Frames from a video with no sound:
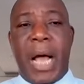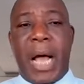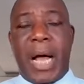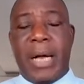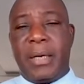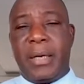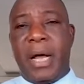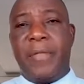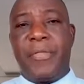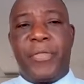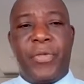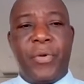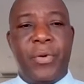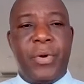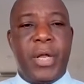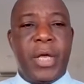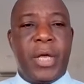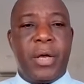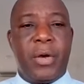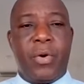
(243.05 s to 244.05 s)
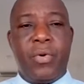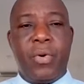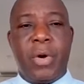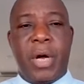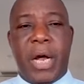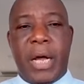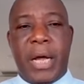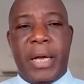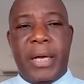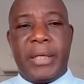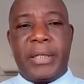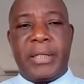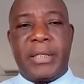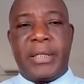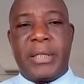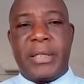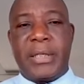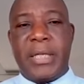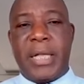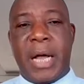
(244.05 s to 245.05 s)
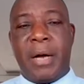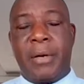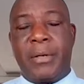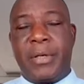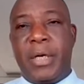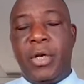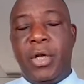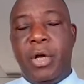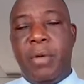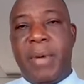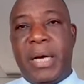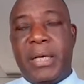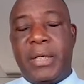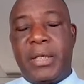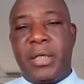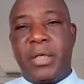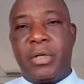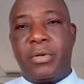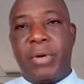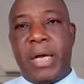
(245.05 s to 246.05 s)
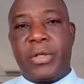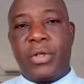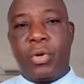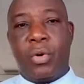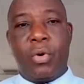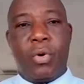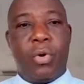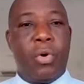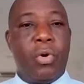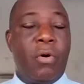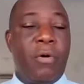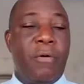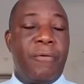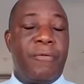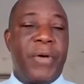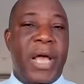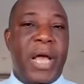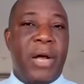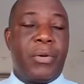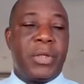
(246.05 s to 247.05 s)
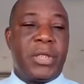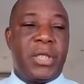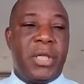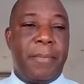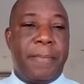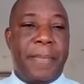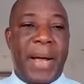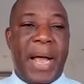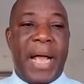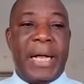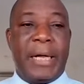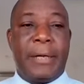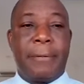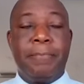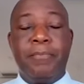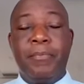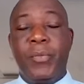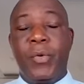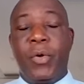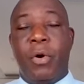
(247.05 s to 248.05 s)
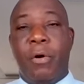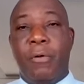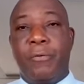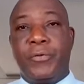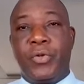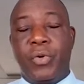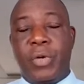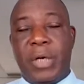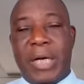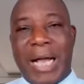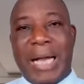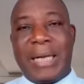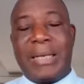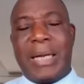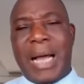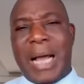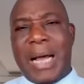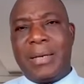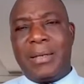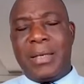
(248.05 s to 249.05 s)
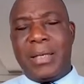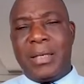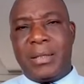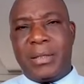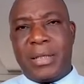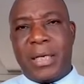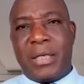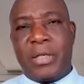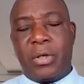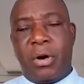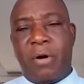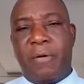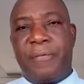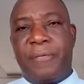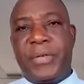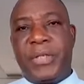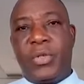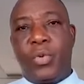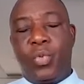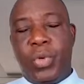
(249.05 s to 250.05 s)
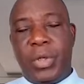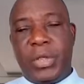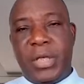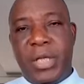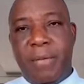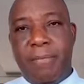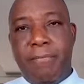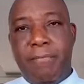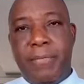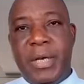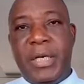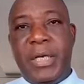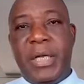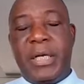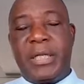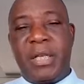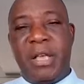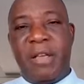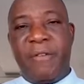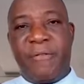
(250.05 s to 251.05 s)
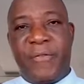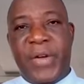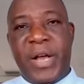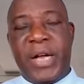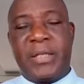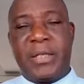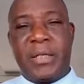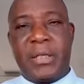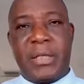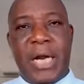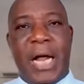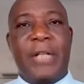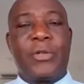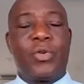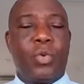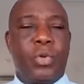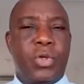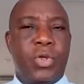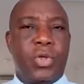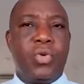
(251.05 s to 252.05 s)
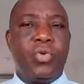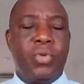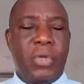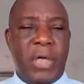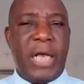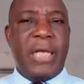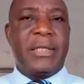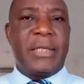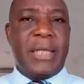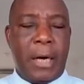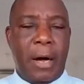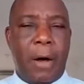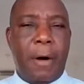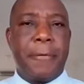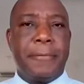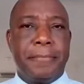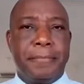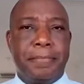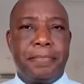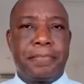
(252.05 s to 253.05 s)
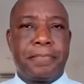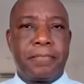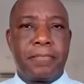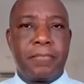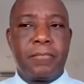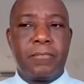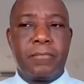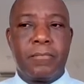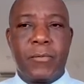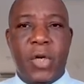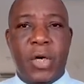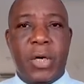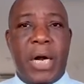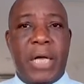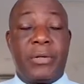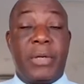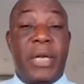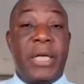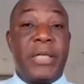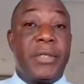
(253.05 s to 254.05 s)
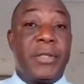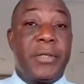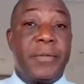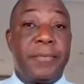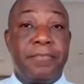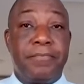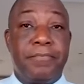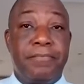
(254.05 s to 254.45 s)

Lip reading: And Anthony Kikuka is now the new managing director of Equity Bank of Uganda, and it takes office with immediate effect. That was 2 days ago. Congratulations.